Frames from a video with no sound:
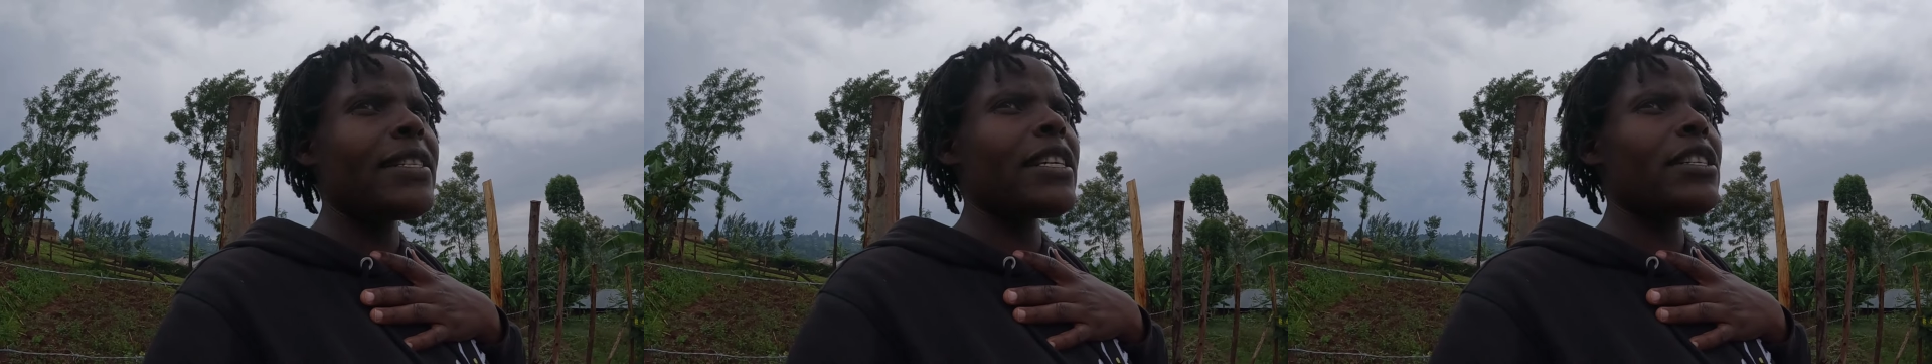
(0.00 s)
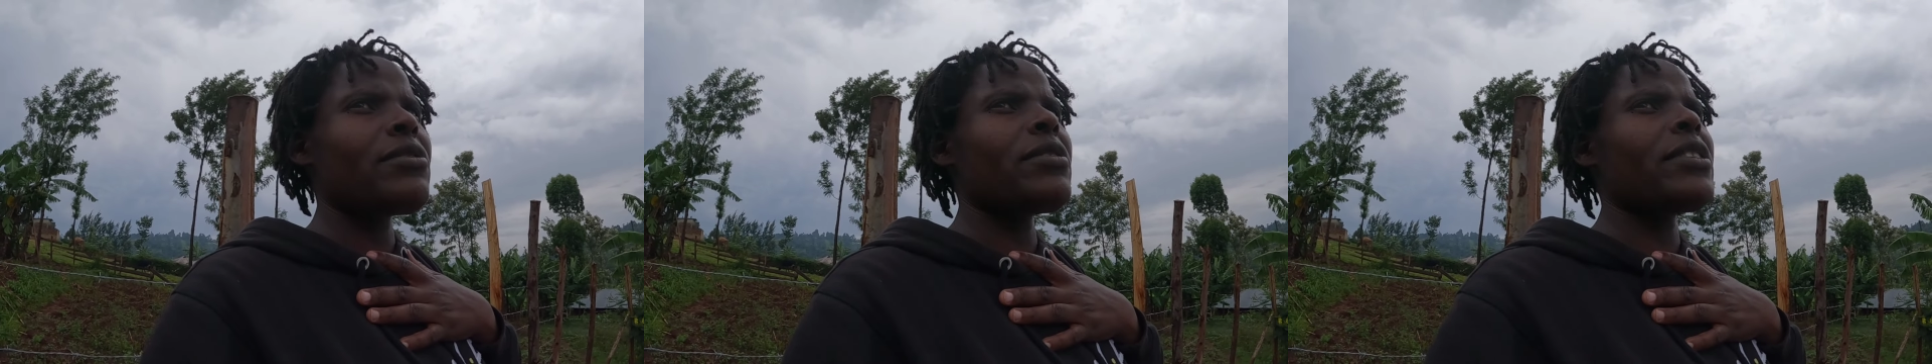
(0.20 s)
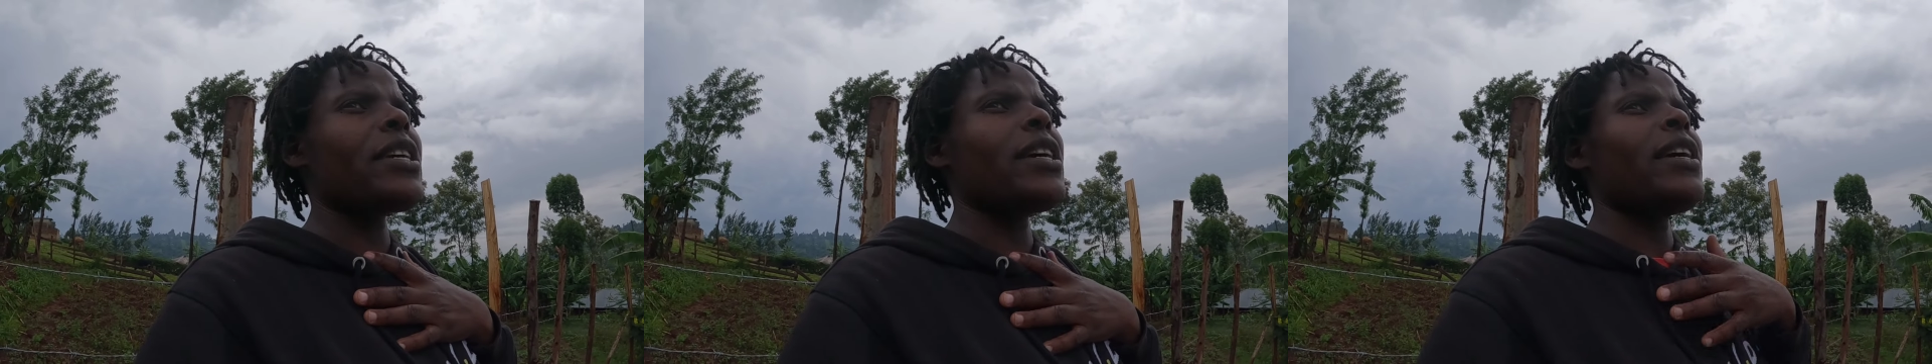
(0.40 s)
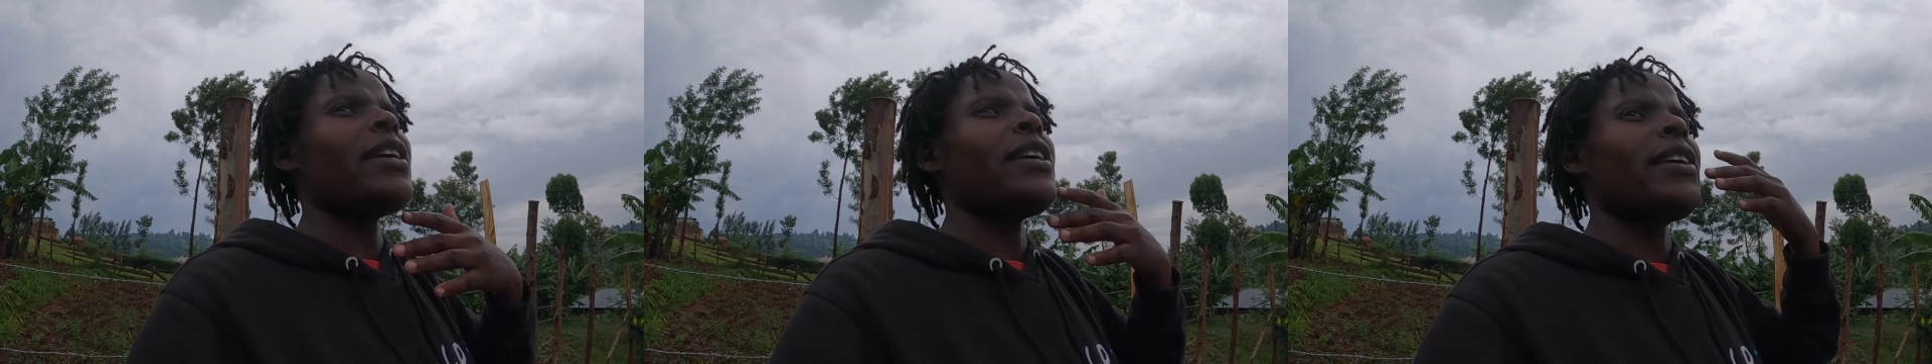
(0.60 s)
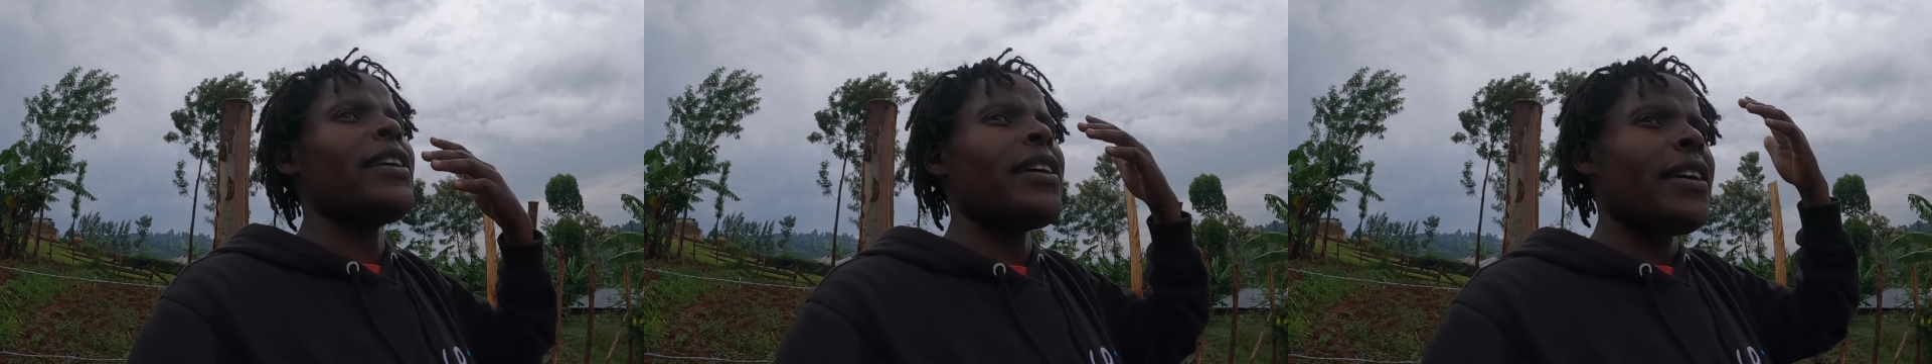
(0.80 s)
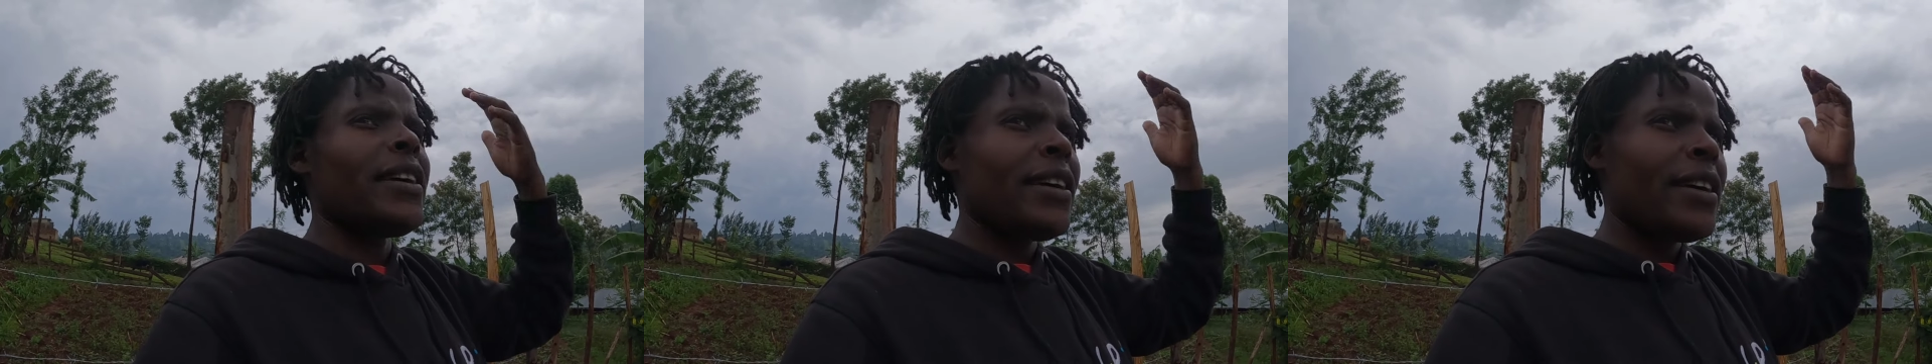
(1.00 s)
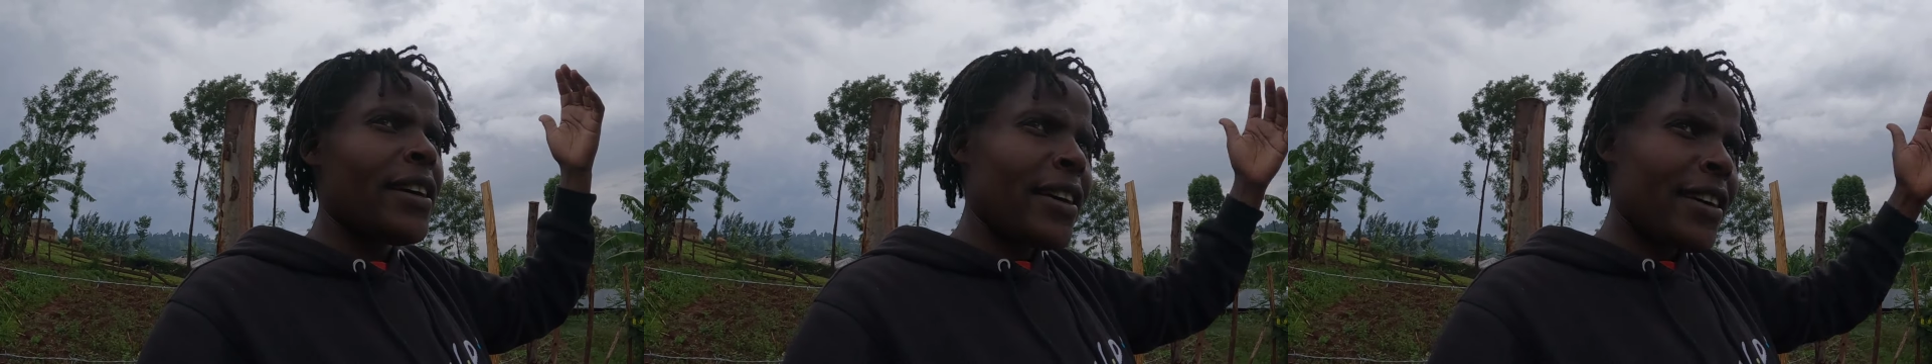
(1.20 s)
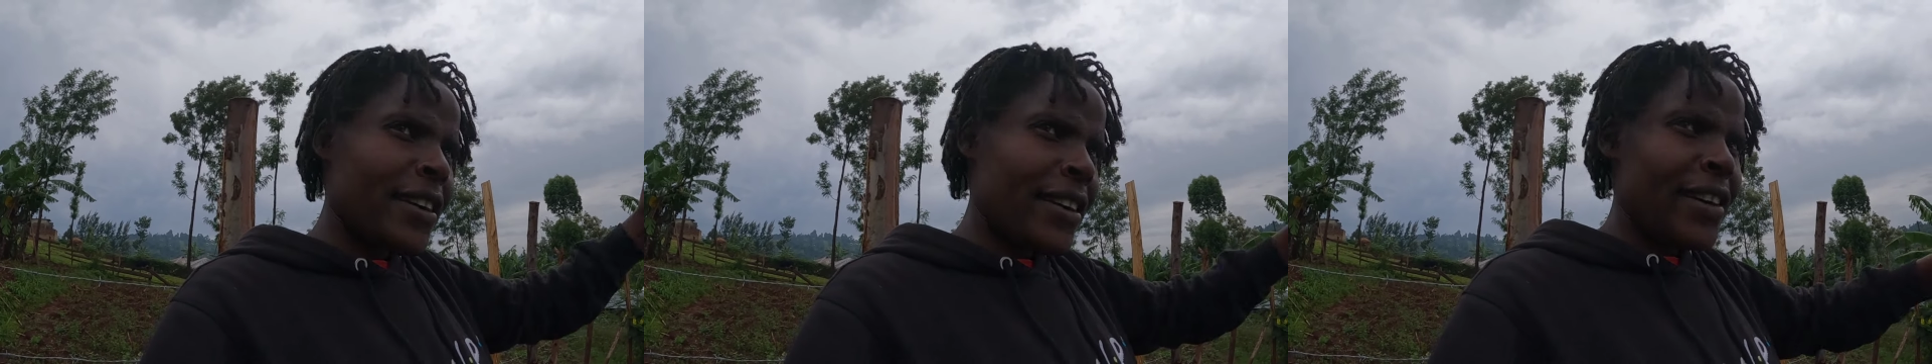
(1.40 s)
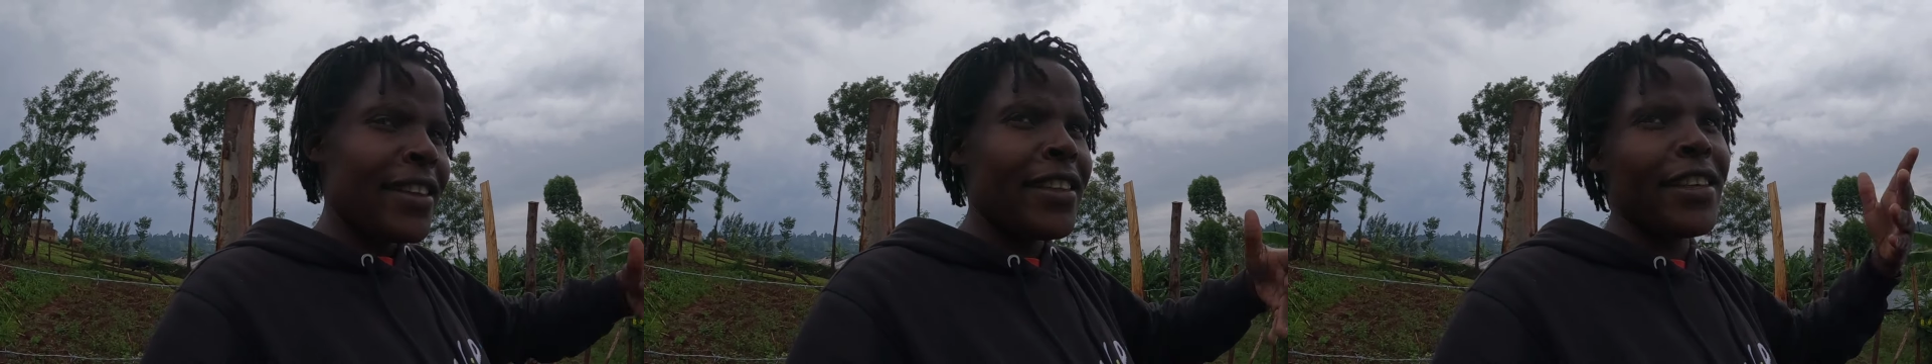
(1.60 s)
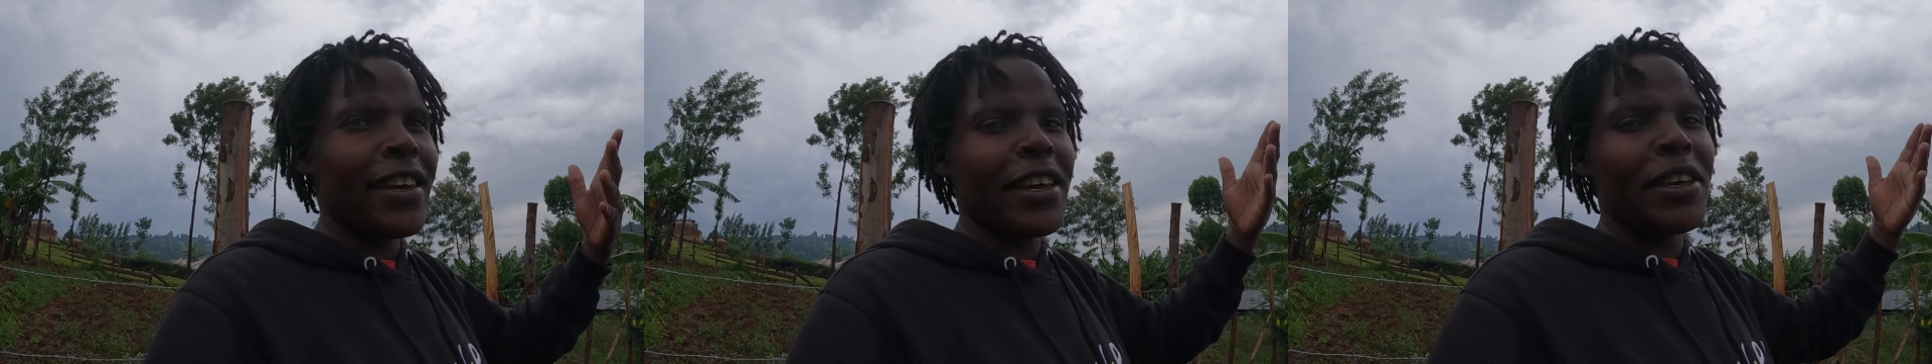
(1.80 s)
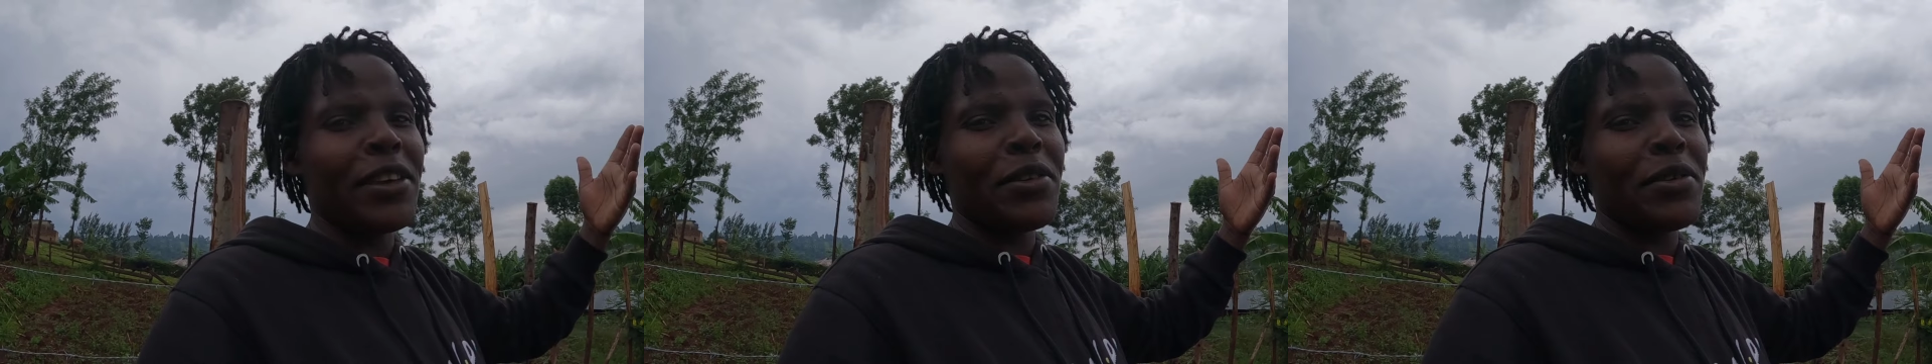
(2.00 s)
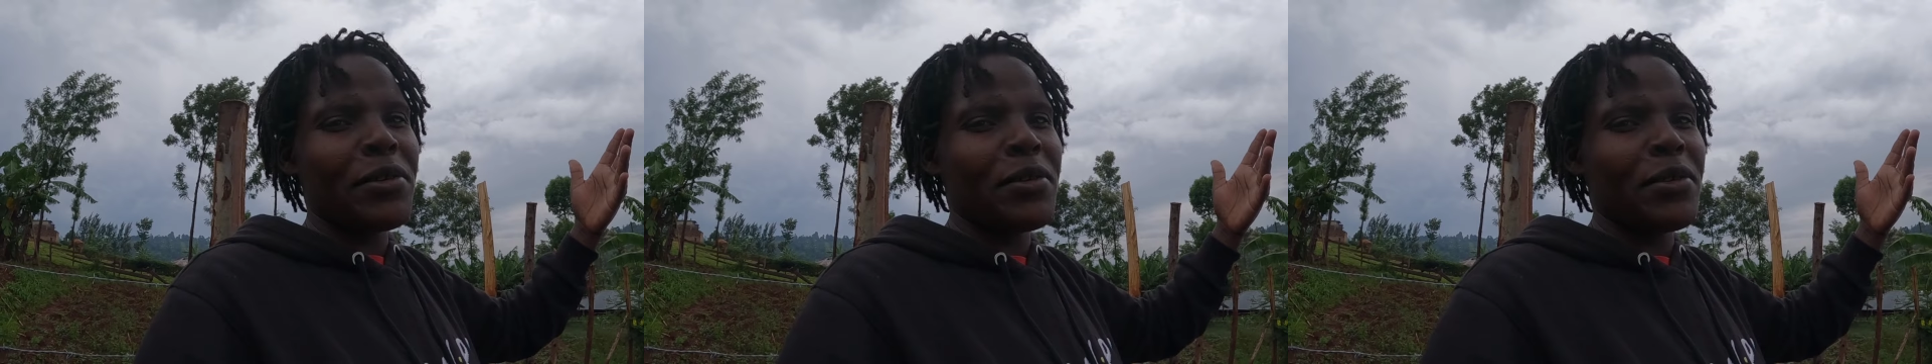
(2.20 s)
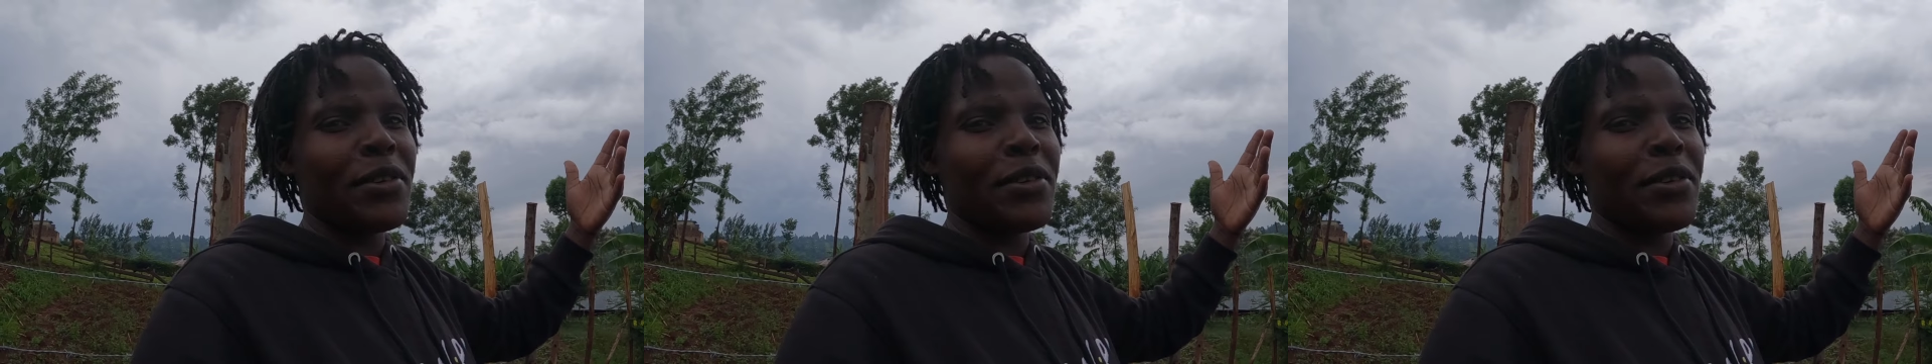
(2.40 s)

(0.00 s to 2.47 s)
just to say thank you.